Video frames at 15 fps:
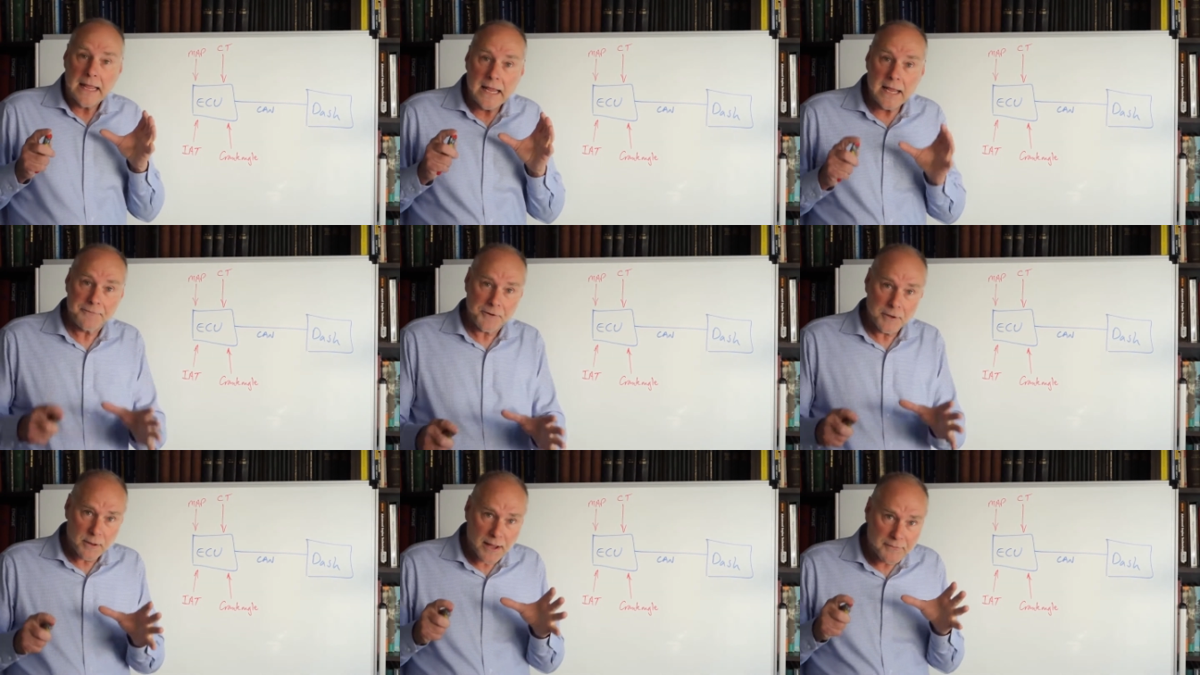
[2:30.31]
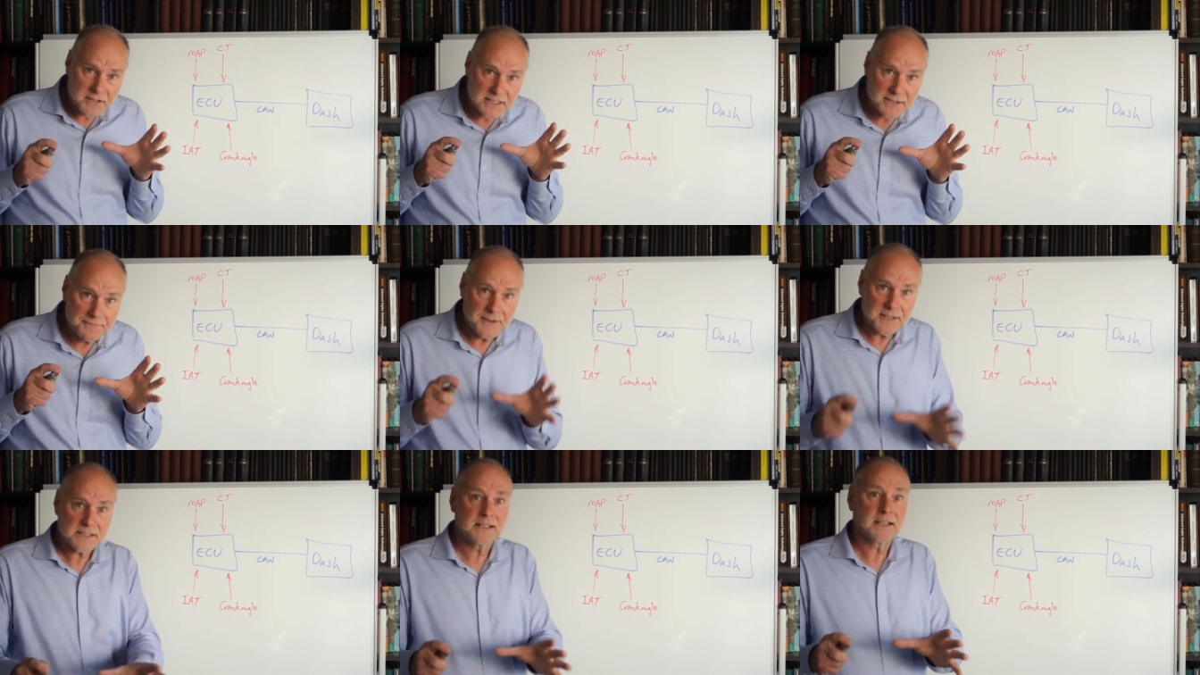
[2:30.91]
If you have a
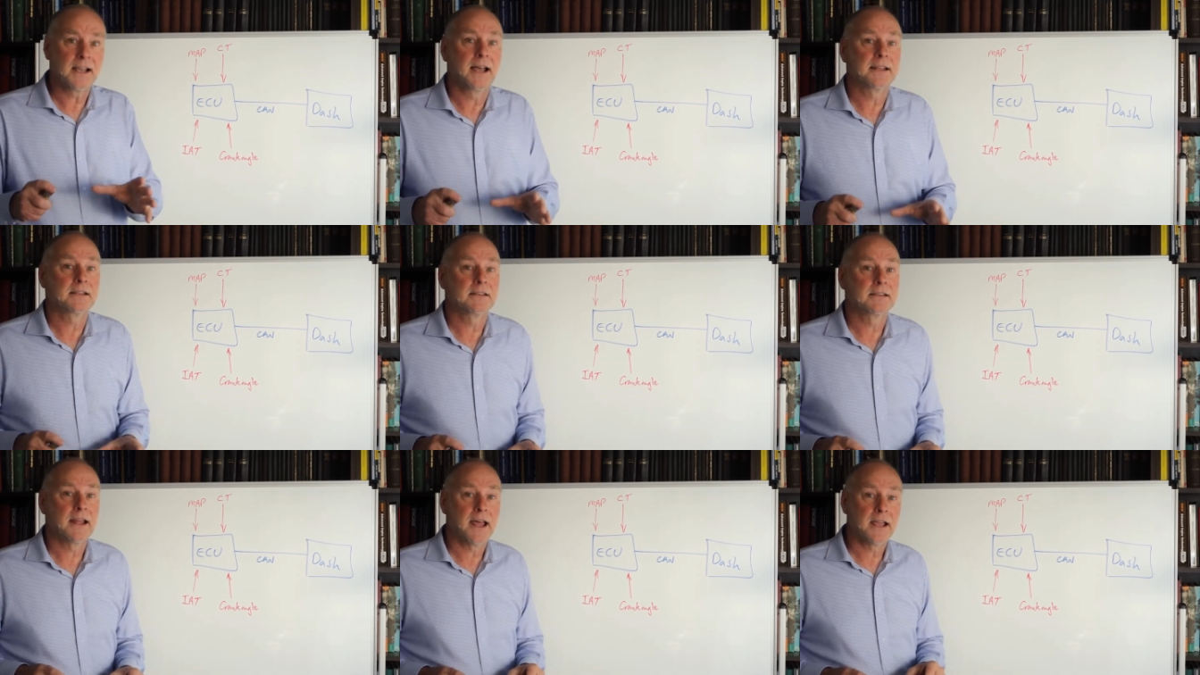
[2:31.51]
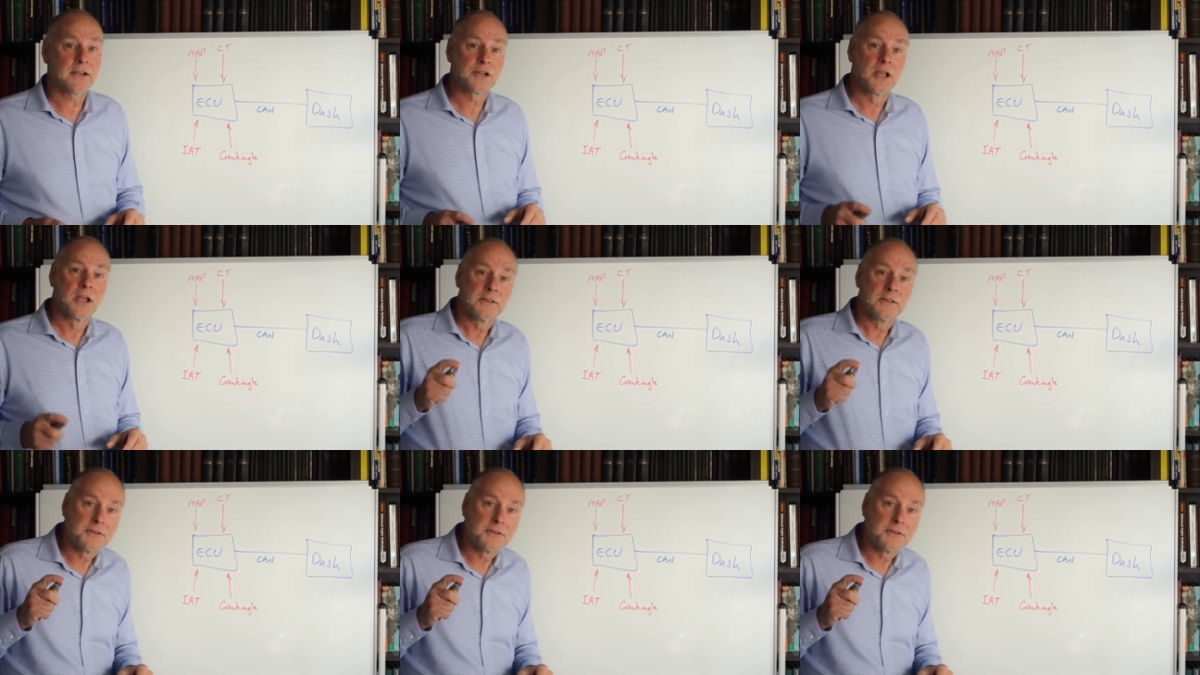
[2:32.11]
sophisticated dash,